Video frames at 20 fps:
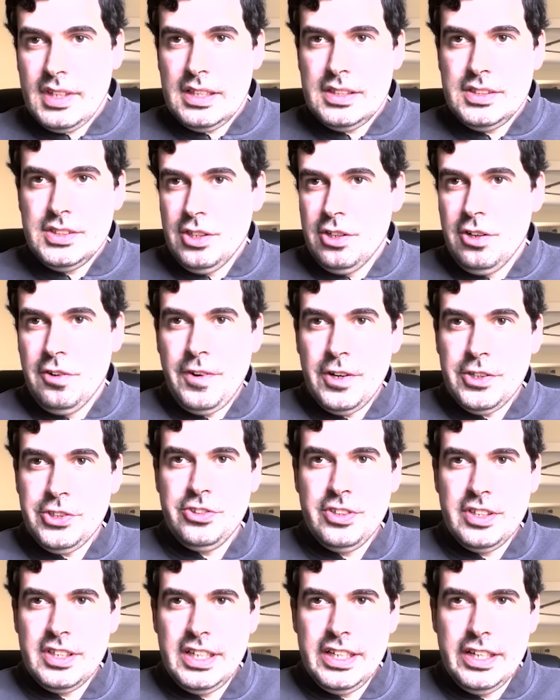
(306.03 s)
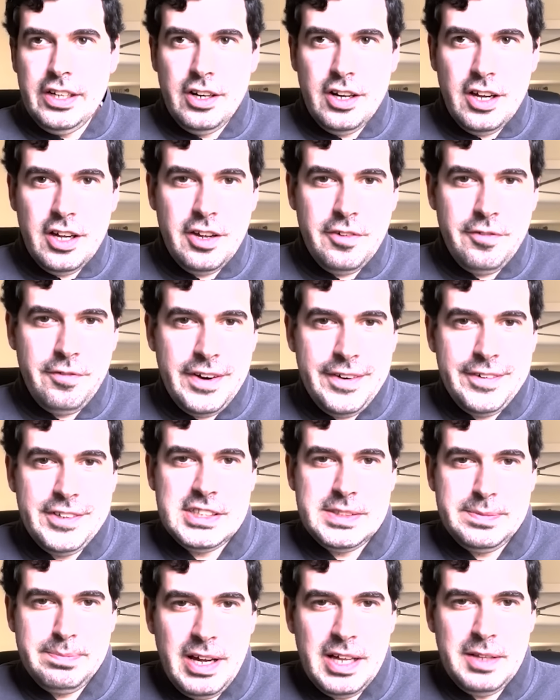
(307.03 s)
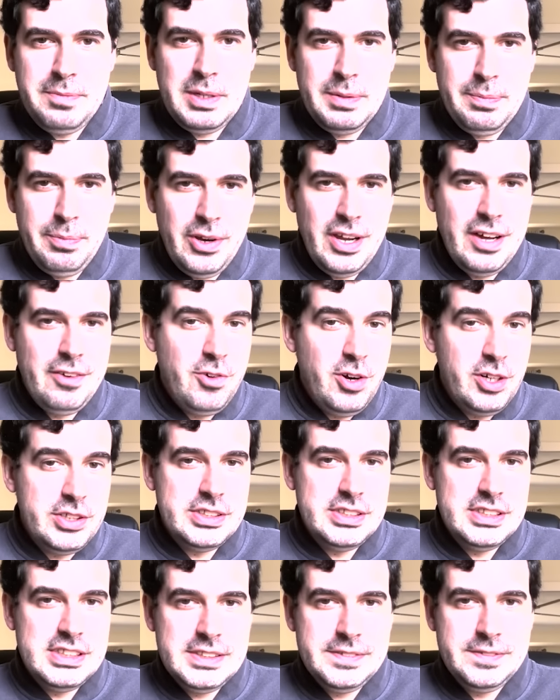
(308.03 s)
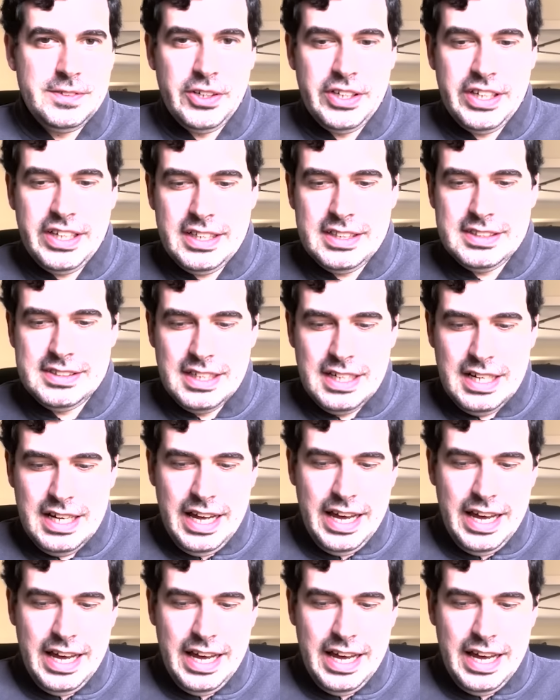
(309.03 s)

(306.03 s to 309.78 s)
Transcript: So fortunately, a lot of very smart people have worked on this for years,